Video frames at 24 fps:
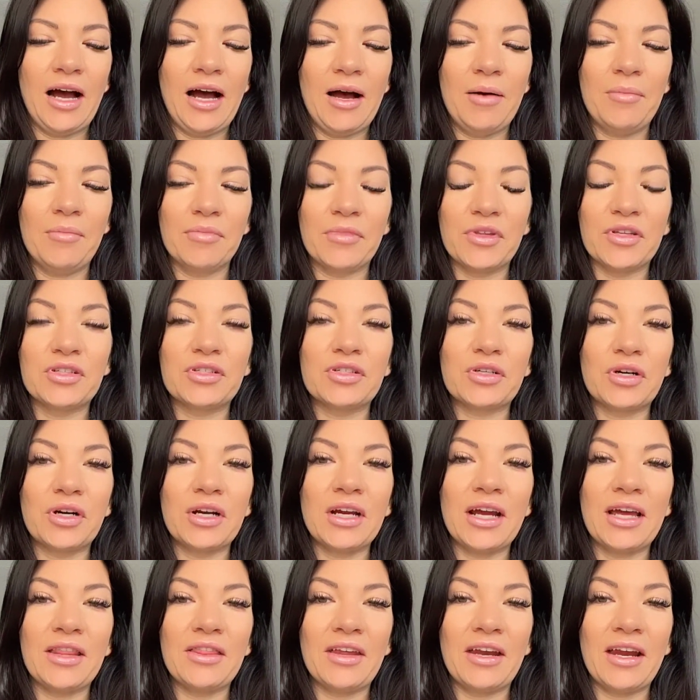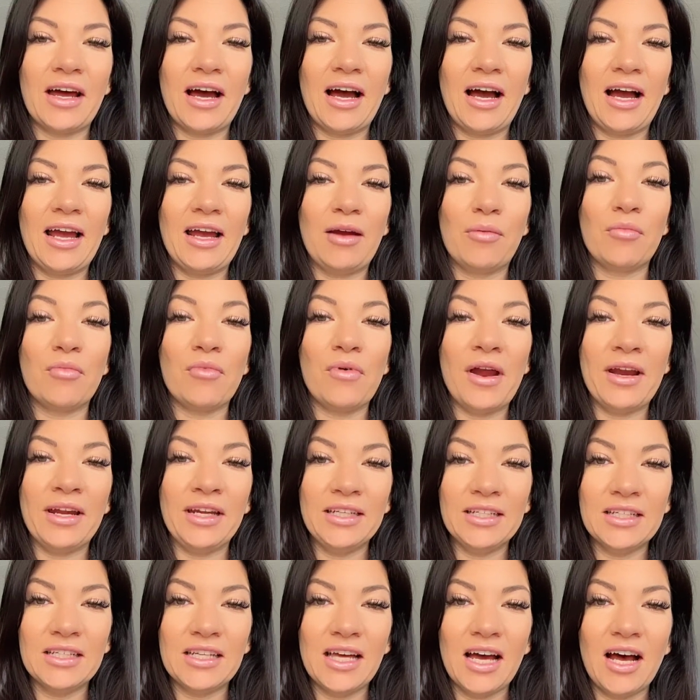The story that I am
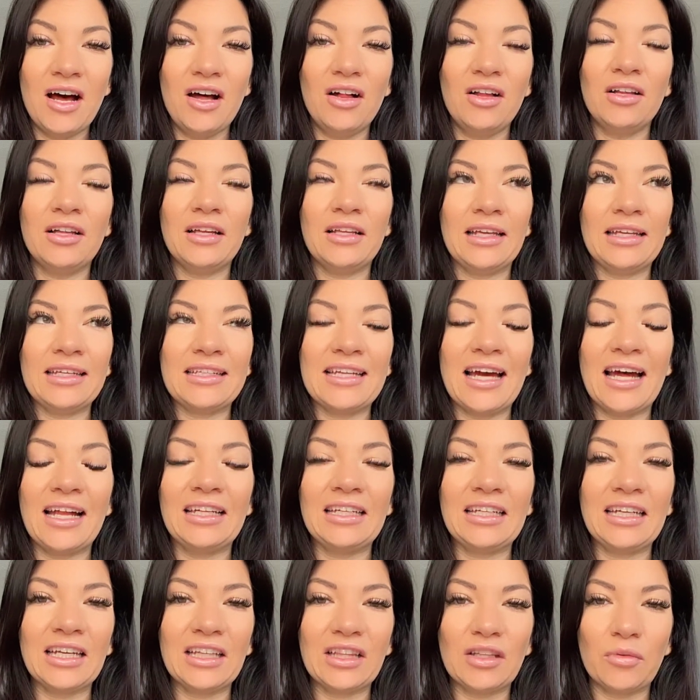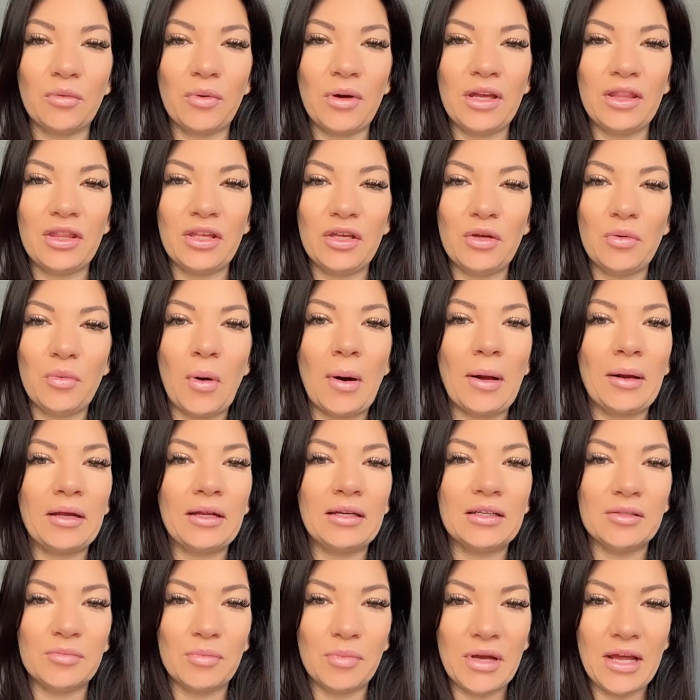ready to tell, like telling it the way that you want
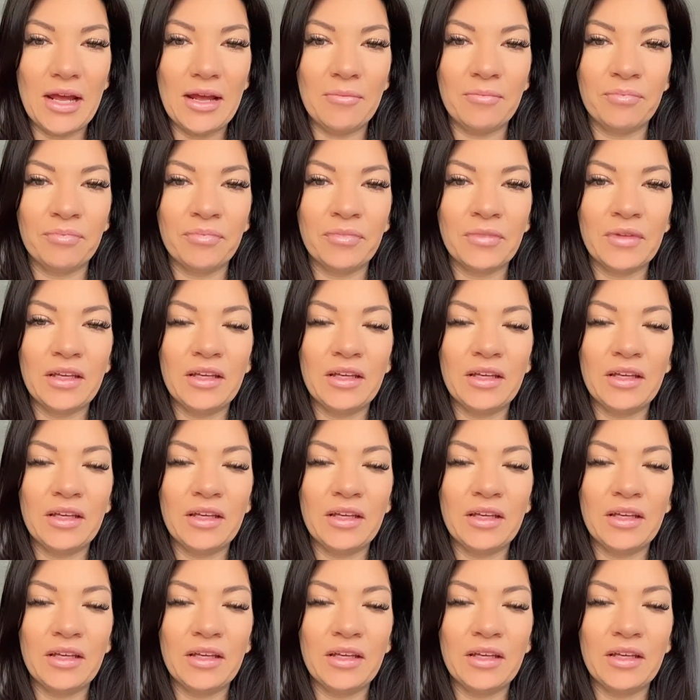it to be.